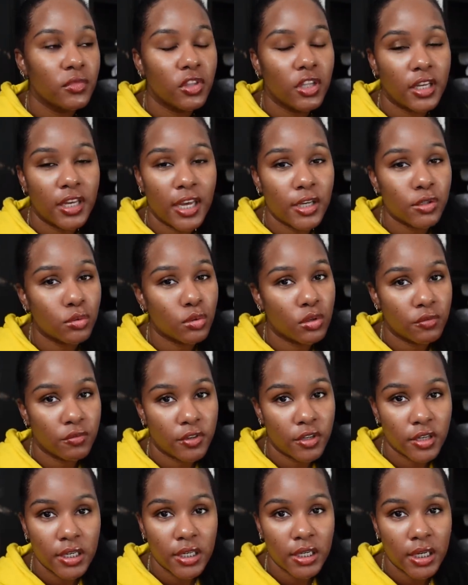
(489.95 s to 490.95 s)
The guys were
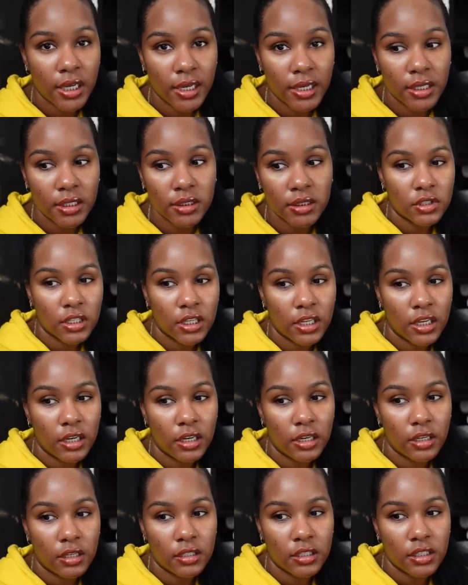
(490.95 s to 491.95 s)
very nice.
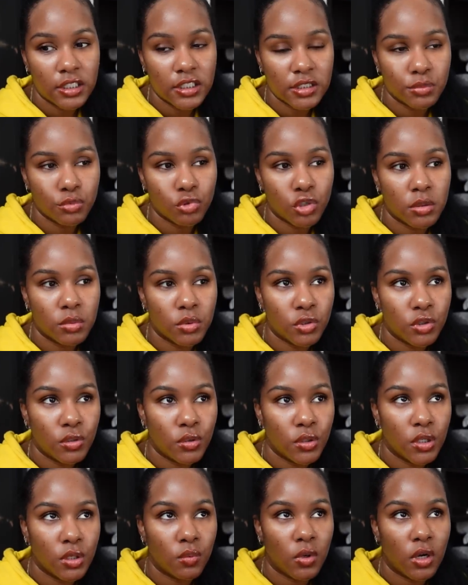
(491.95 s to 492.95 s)
They did some troubleshooting,